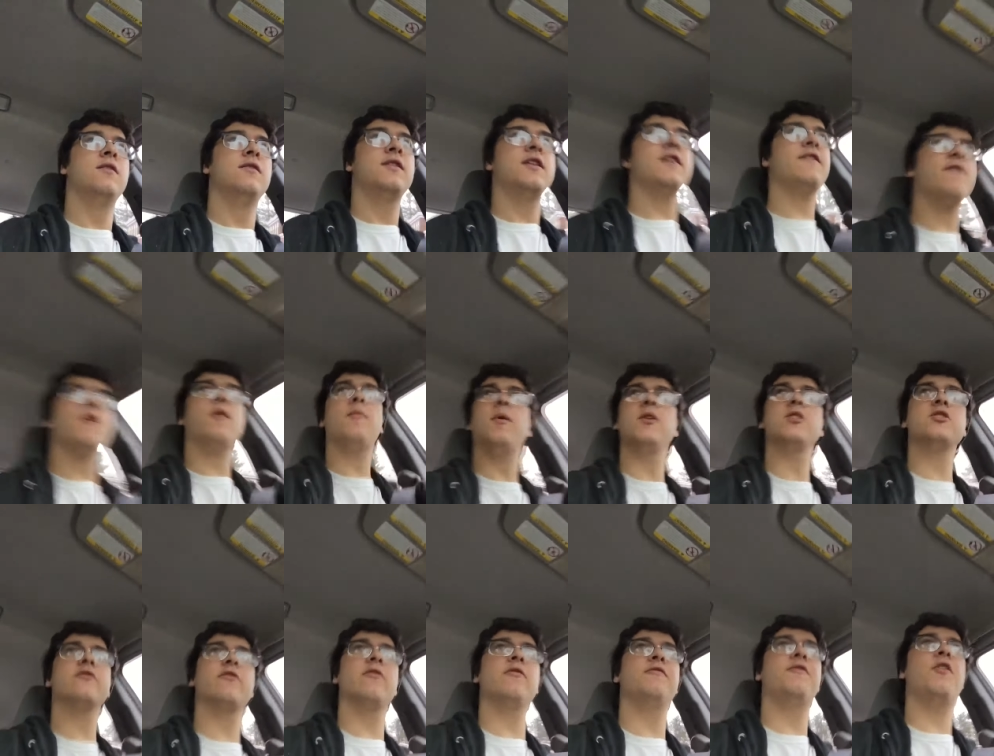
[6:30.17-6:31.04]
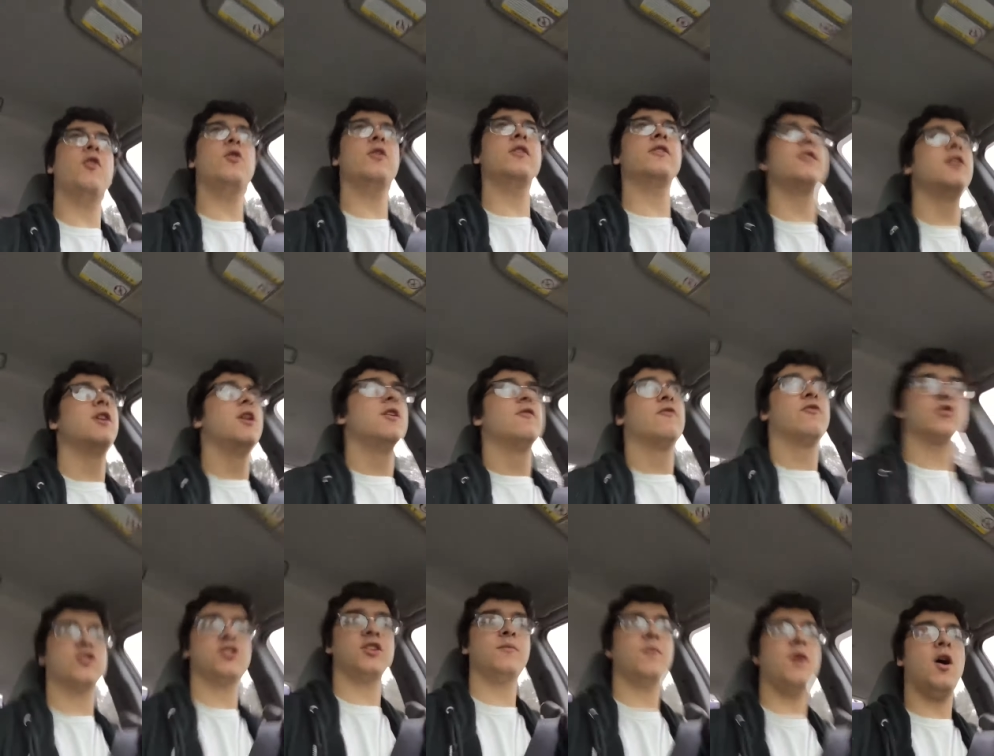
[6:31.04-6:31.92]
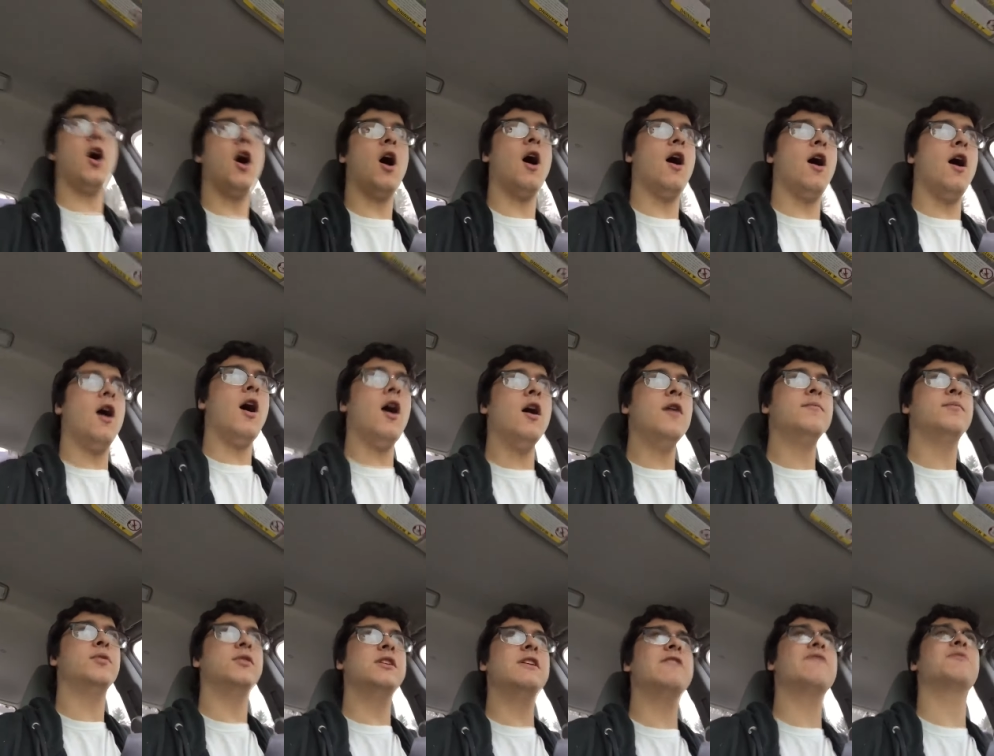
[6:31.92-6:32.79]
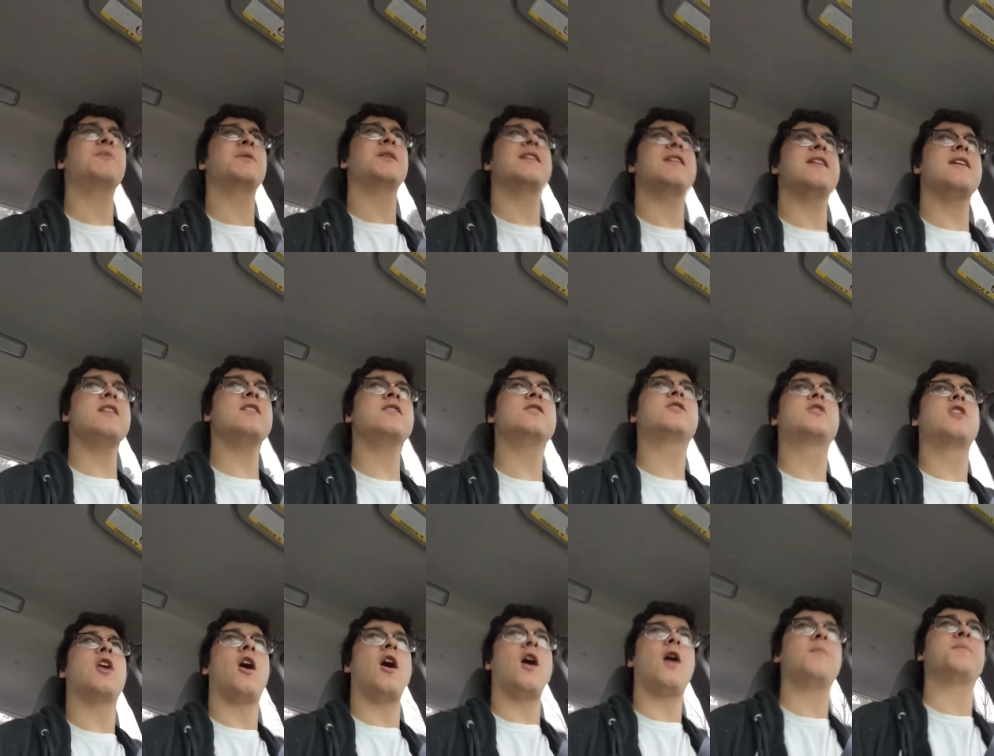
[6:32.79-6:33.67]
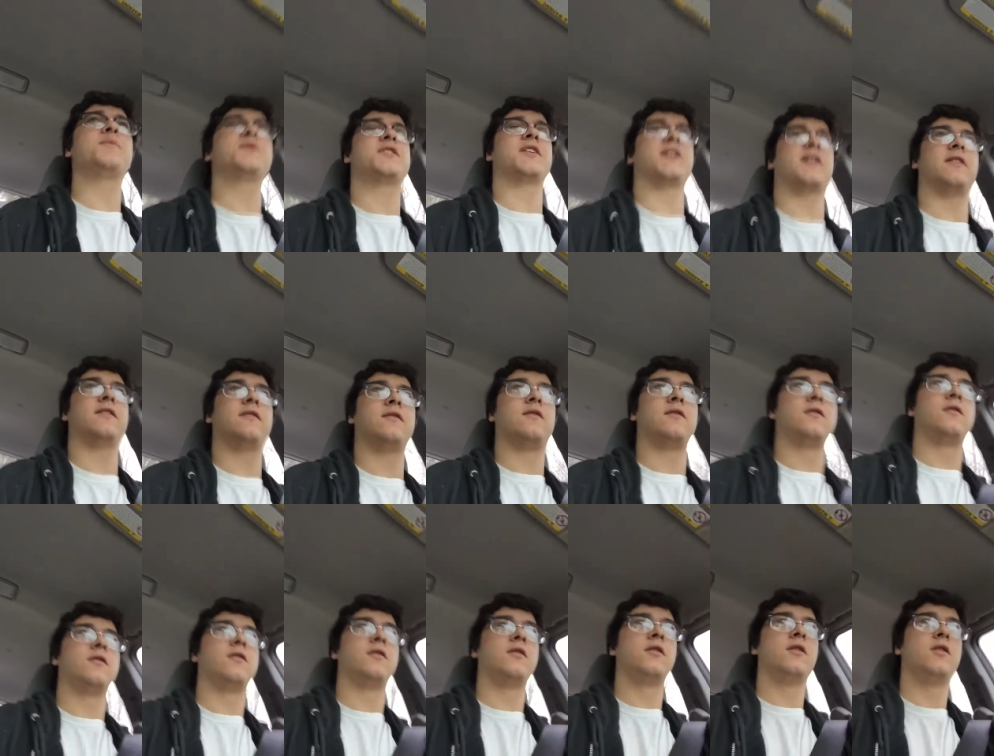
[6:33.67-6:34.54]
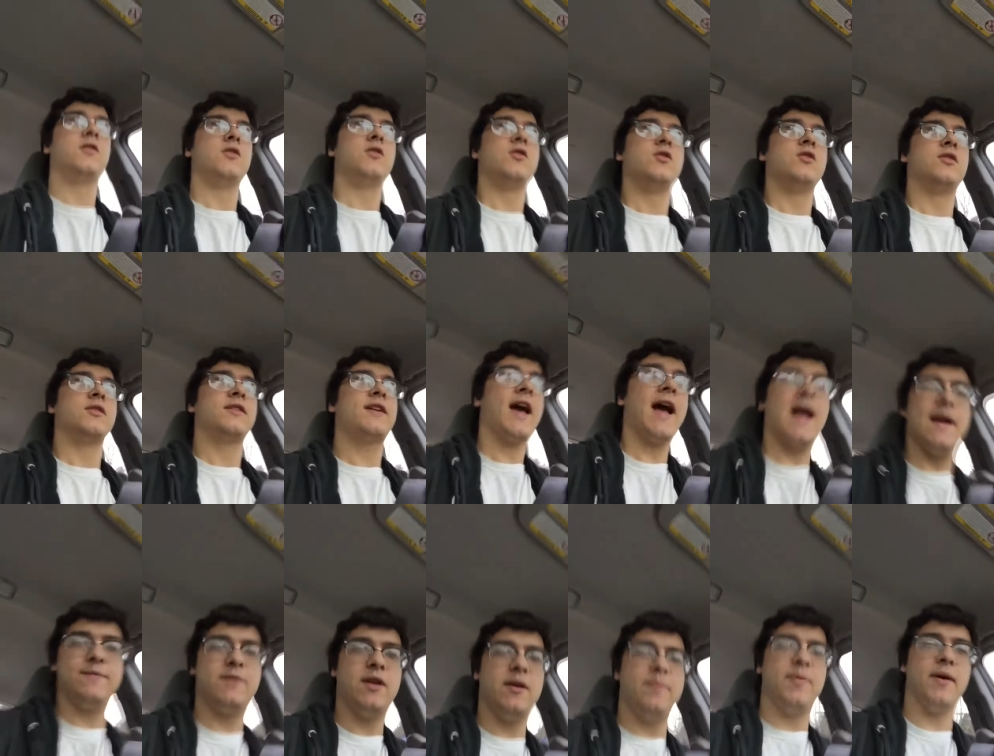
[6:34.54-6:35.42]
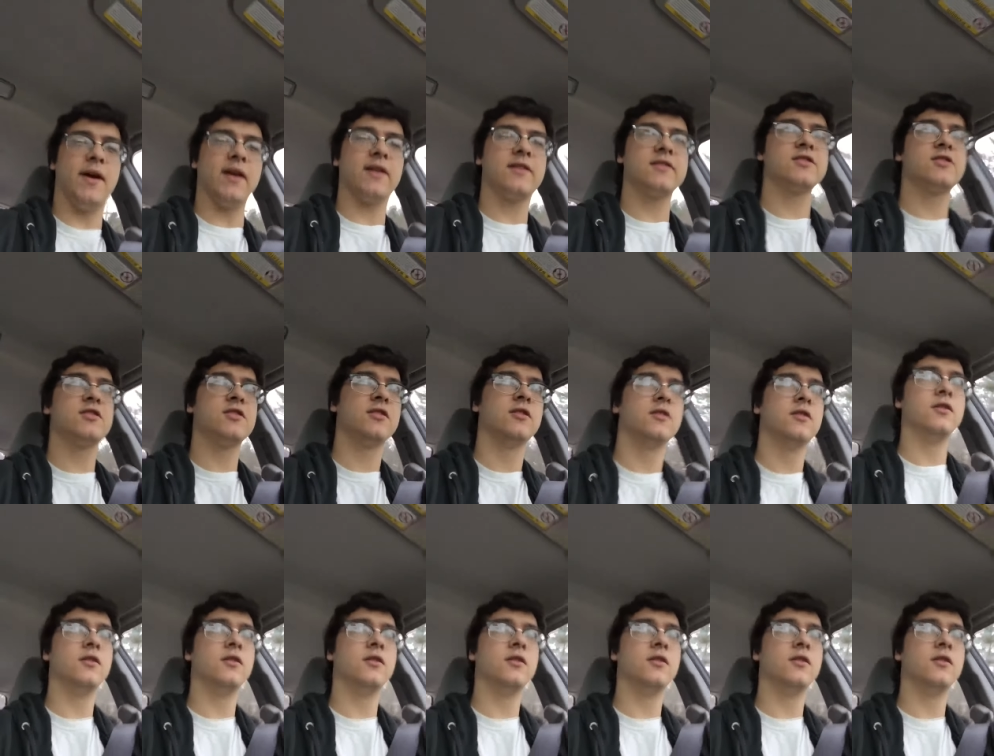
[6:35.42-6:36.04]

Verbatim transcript: They've a bunch of them voted for some unbelievably incompetent cabinet picks.